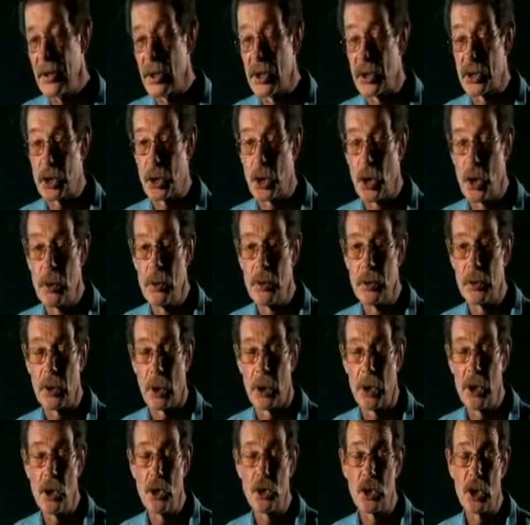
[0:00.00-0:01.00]
The students
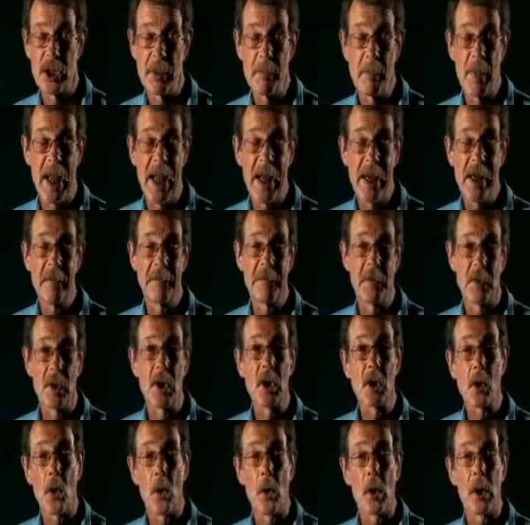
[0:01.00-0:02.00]
are usually paying for
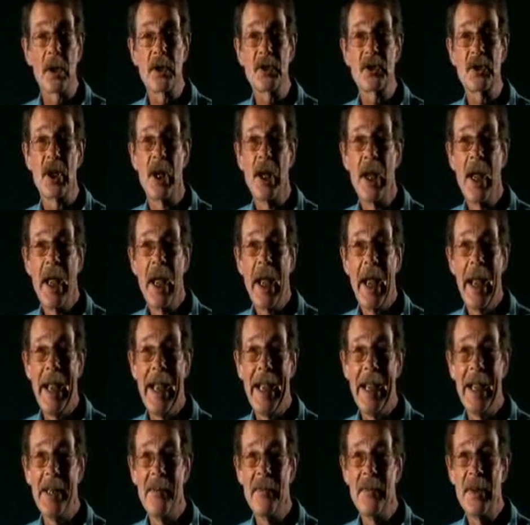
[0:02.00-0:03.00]
the course,
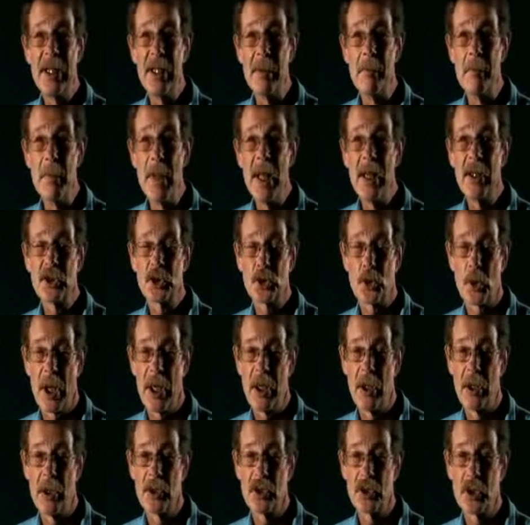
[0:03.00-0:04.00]
and the
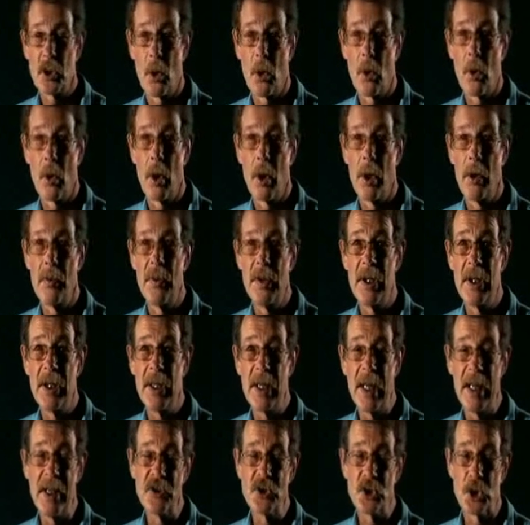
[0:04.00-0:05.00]
administrators or
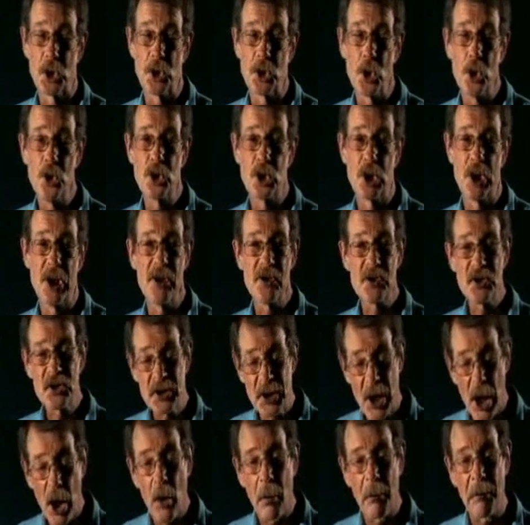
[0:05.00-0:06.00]
the institution
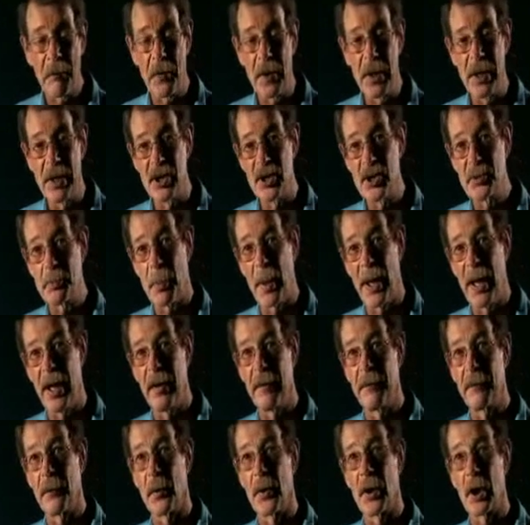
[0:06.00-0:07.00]
itself is
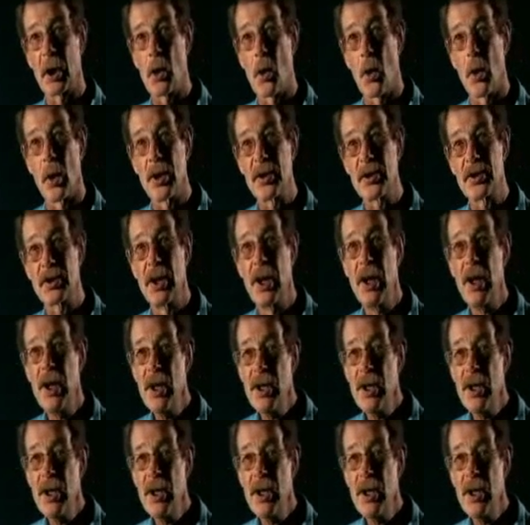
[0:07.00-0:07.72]
paying for the course.